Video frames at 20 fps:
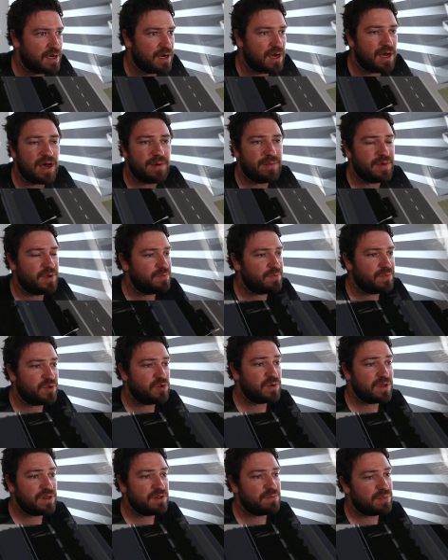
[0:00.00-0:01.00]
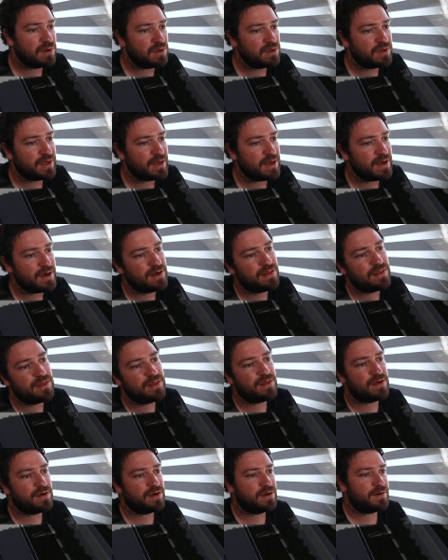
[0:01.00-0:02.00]
I mean, between the building and
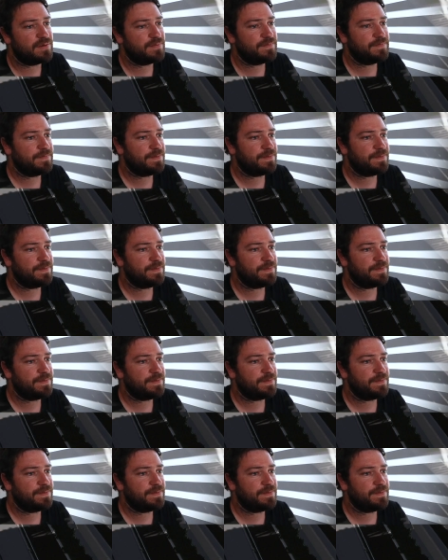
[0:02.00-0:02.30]
the